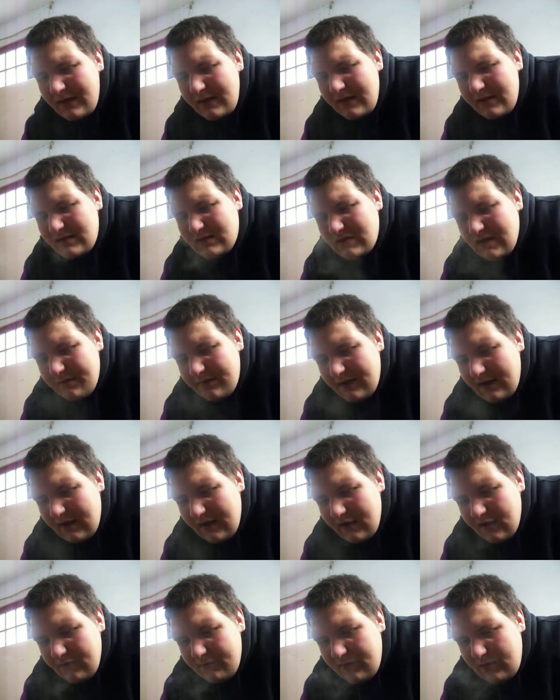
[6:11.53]
is some of the
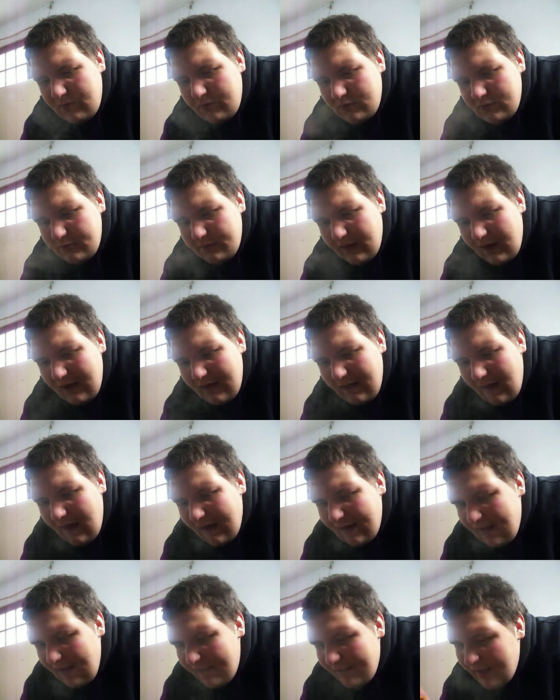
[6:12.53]
air bubbles, but
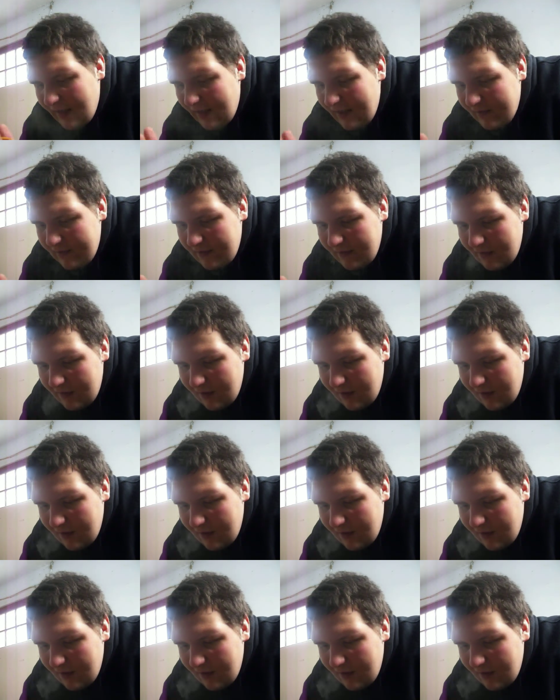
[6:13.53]
I give that,